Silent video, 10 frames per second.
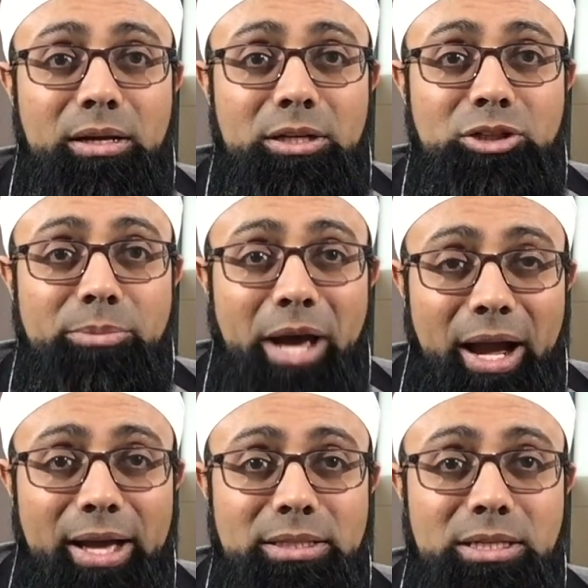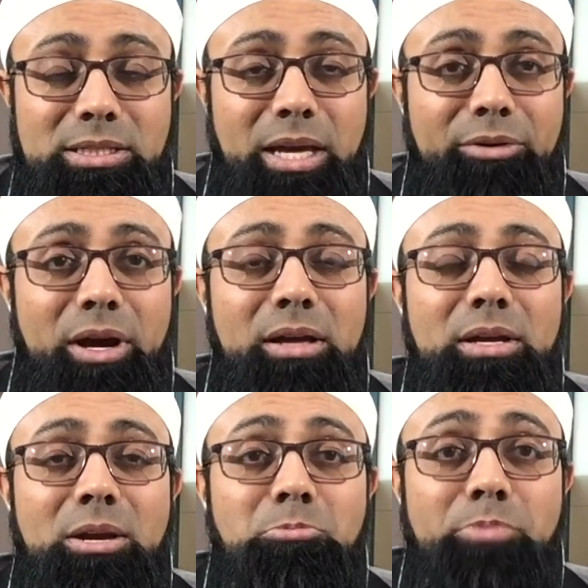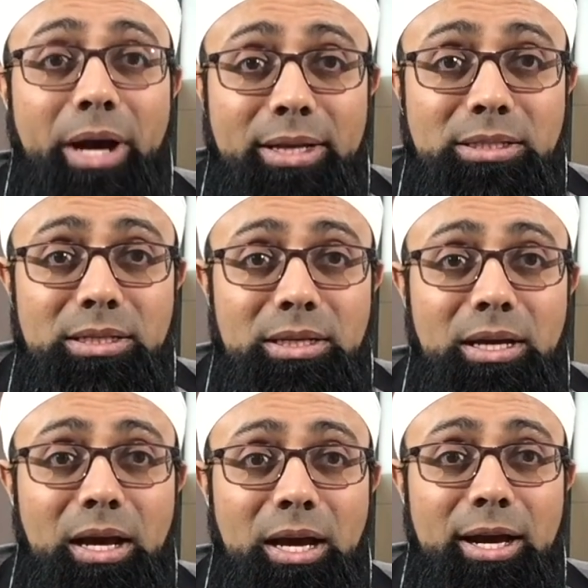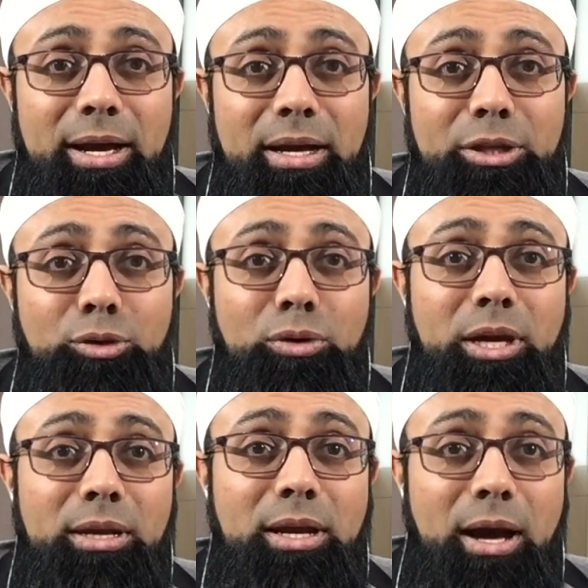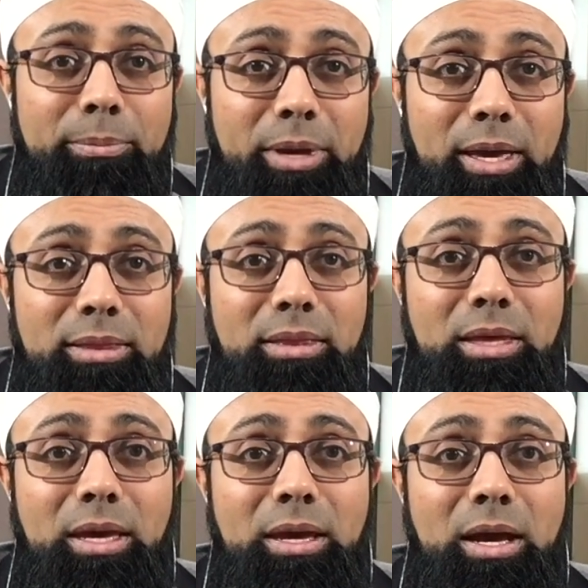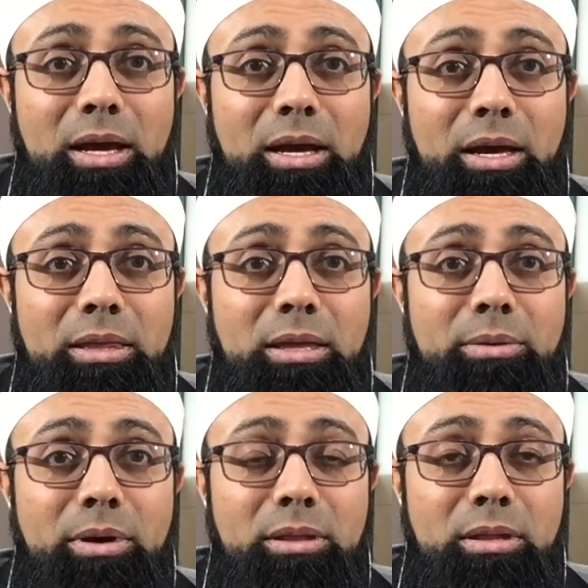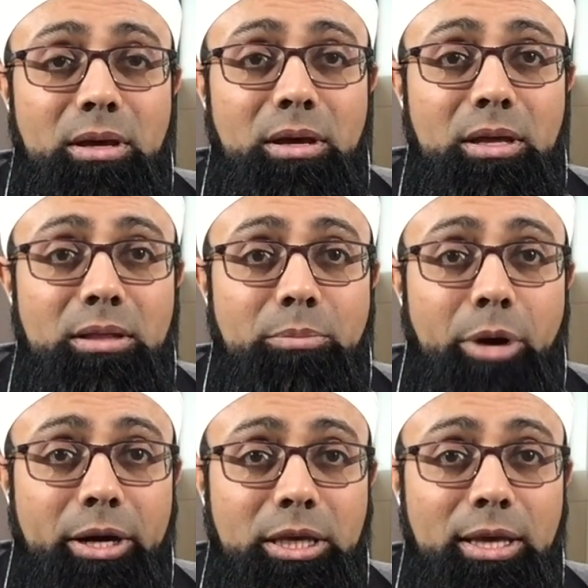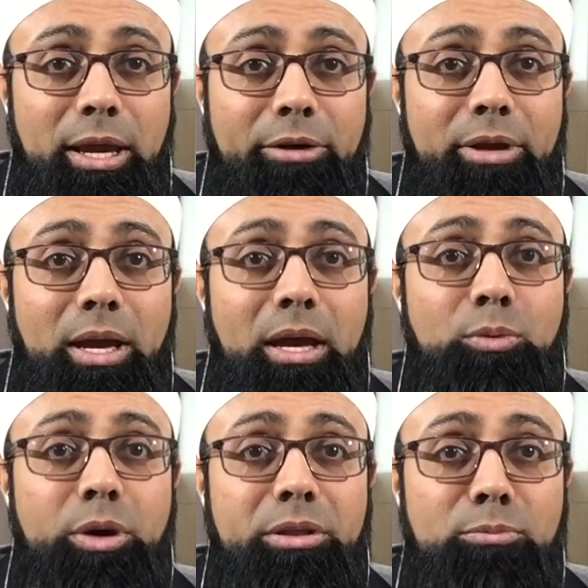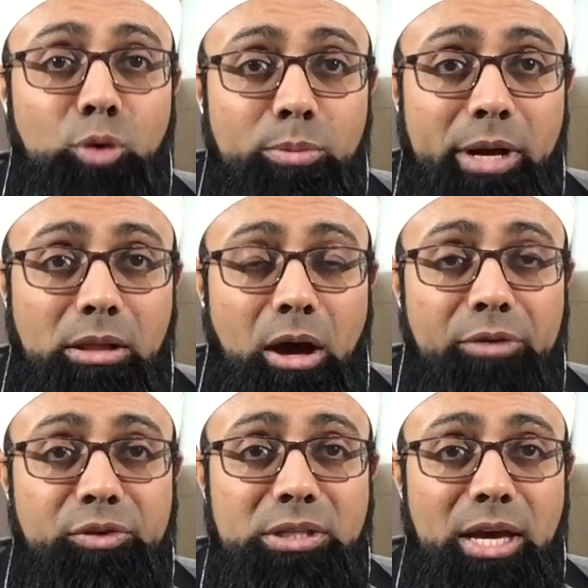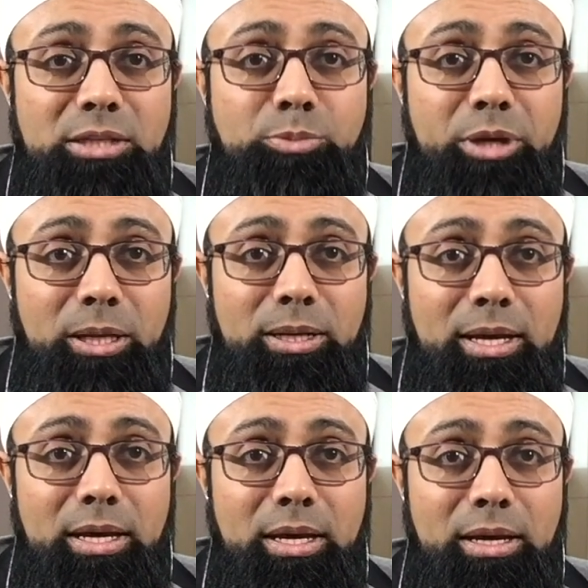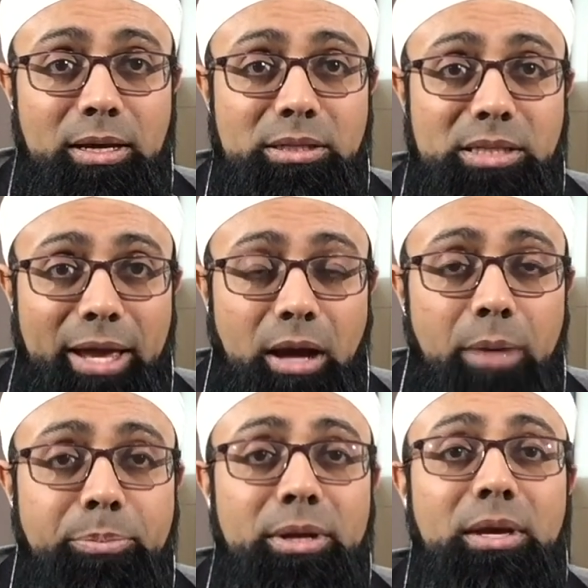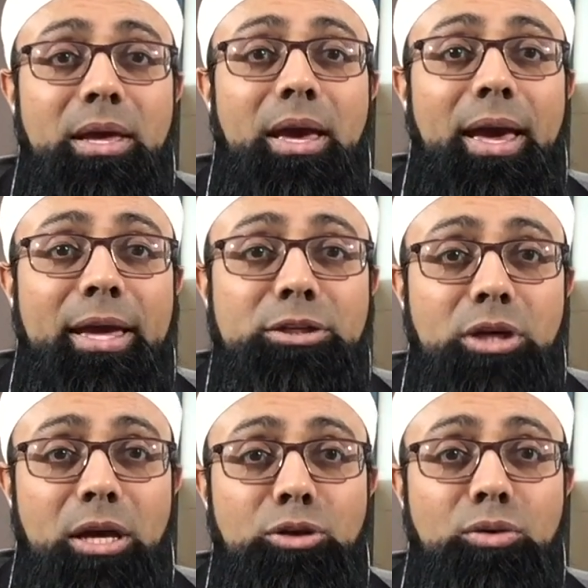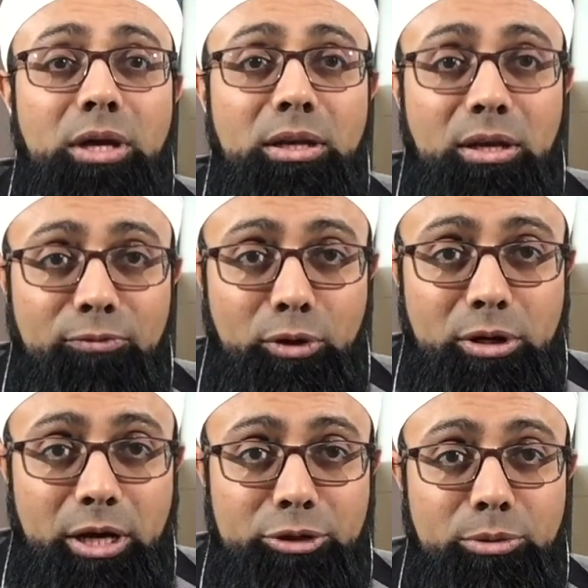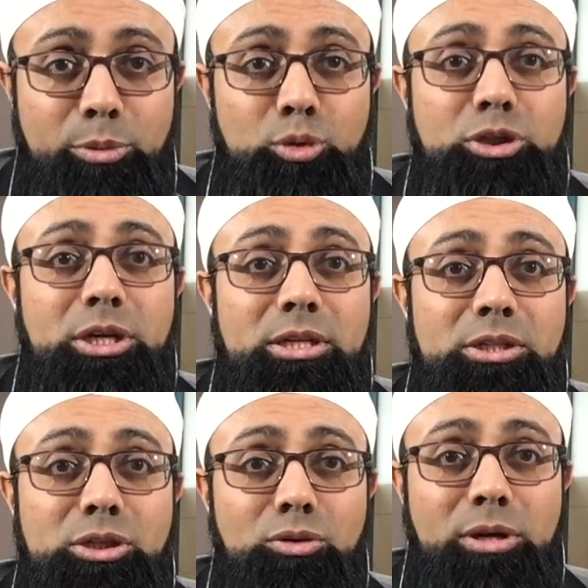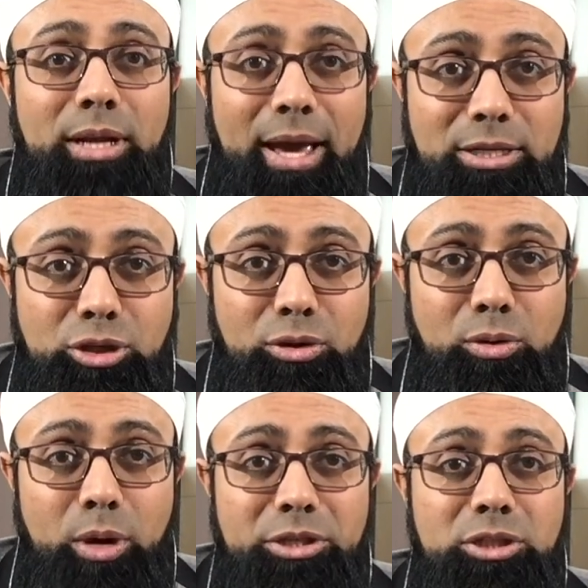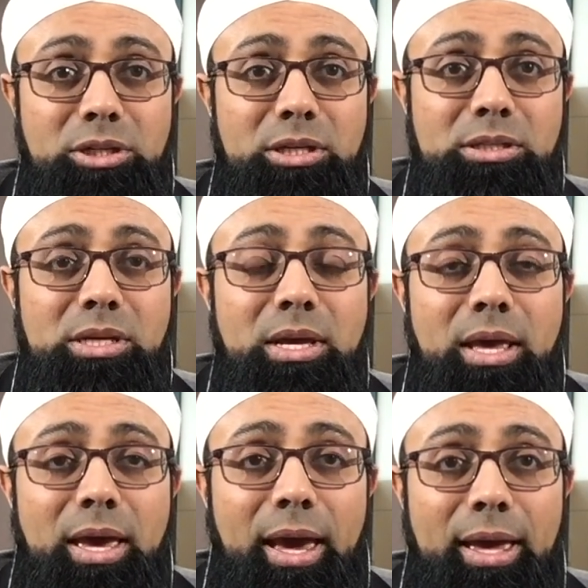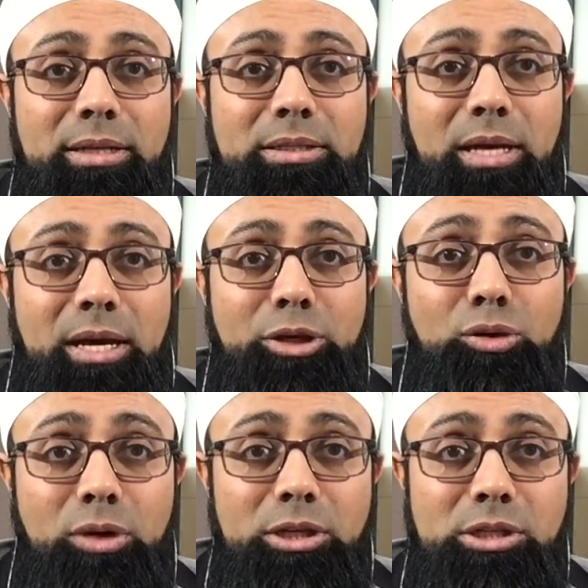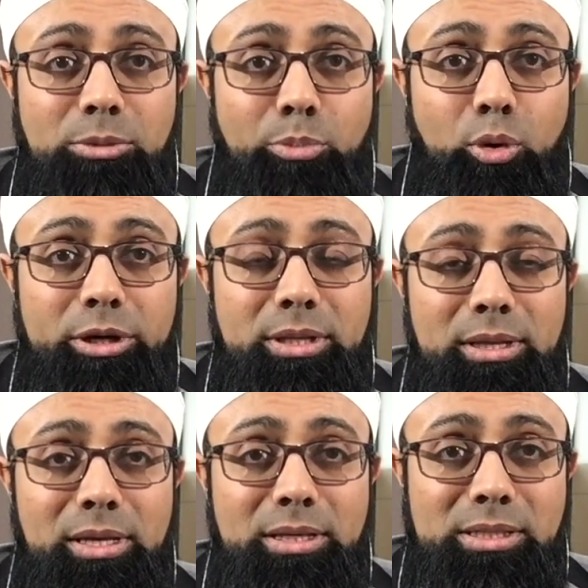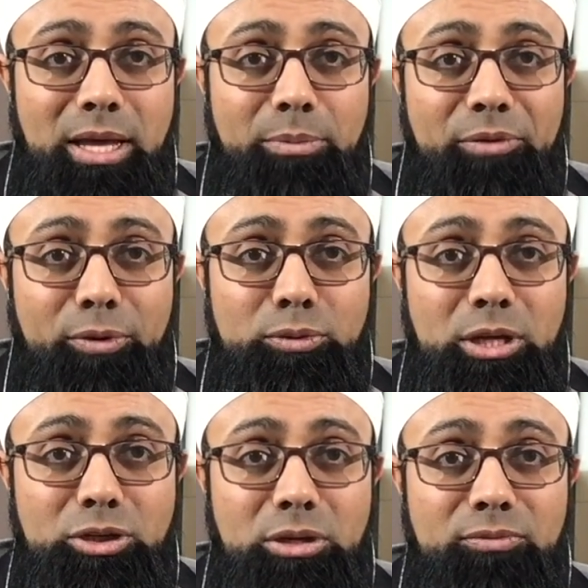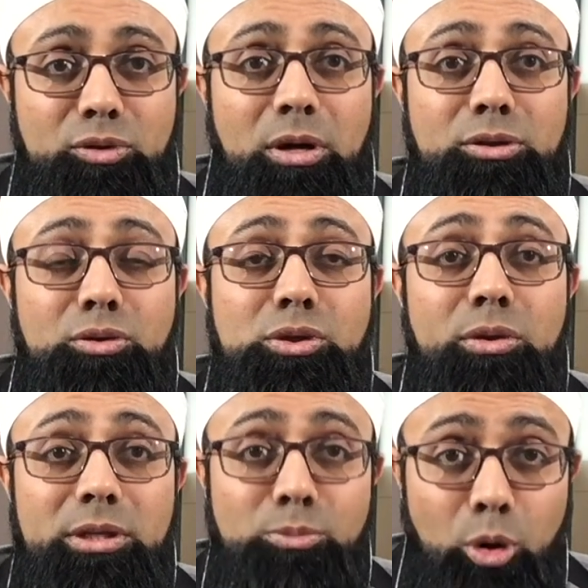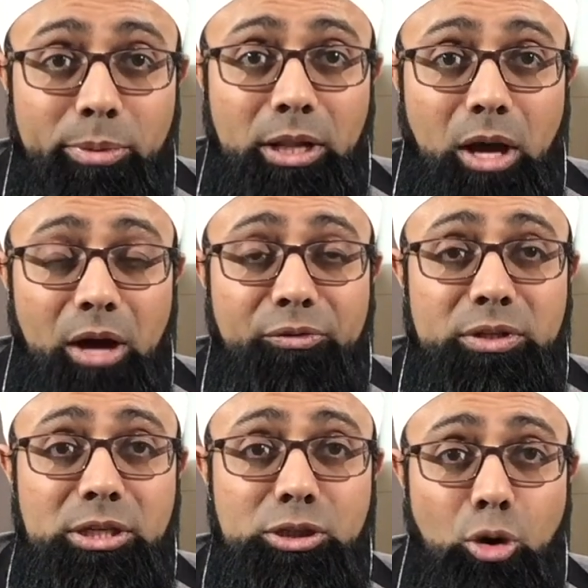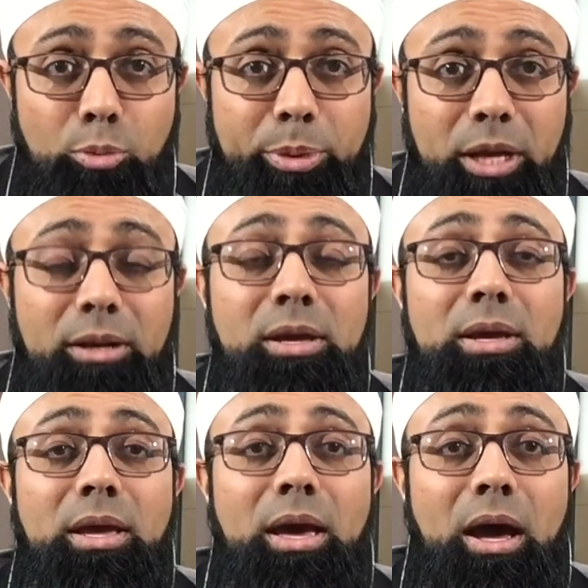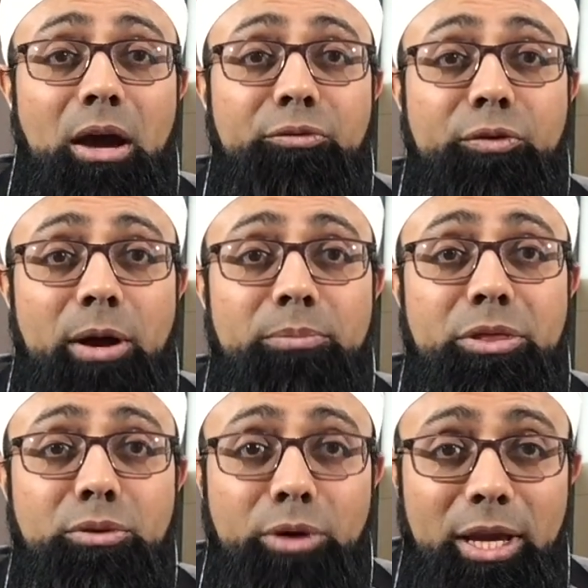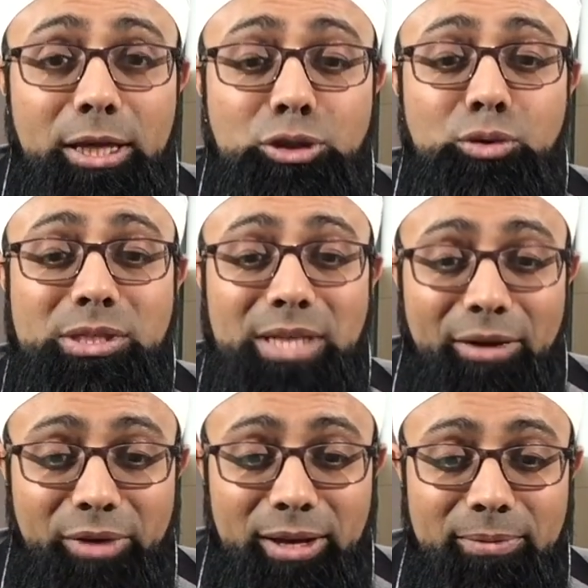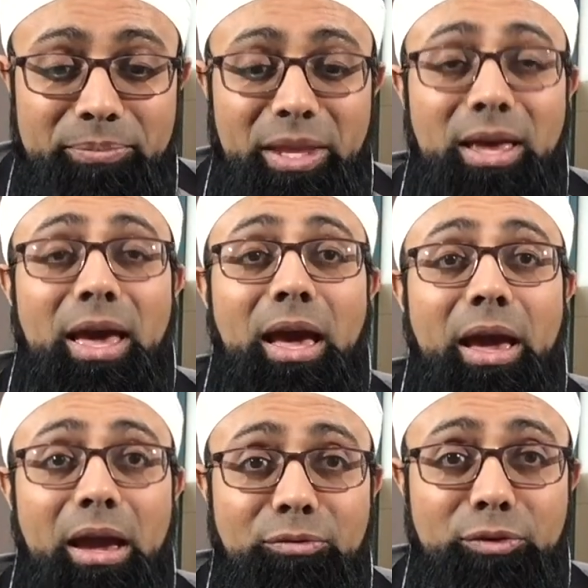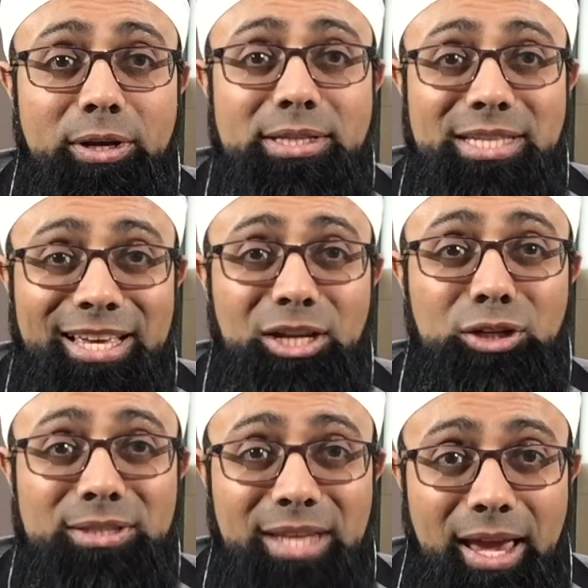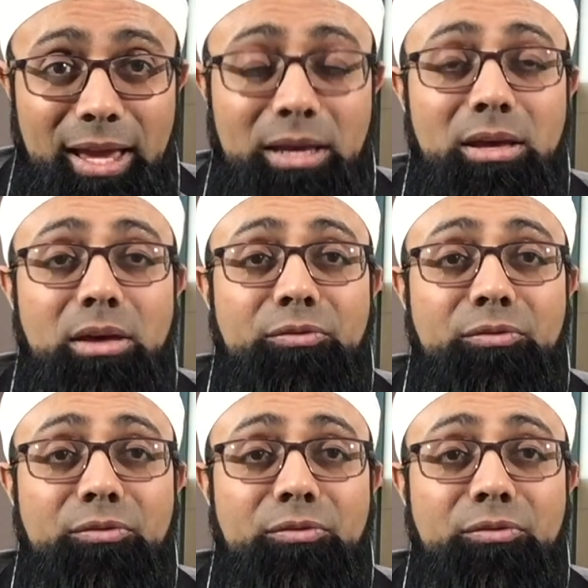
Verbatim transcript: jama'at, et cetera. But uh, uh, you can come in the uh, in the in the in the parking area where the mobile office has been uh, set up, and uh, you can give your contributions. You can ask your questions, and uh, you can support the Islamic Foundation of Toronto. So this mobile office is open uh, from three to seven uh, every single day.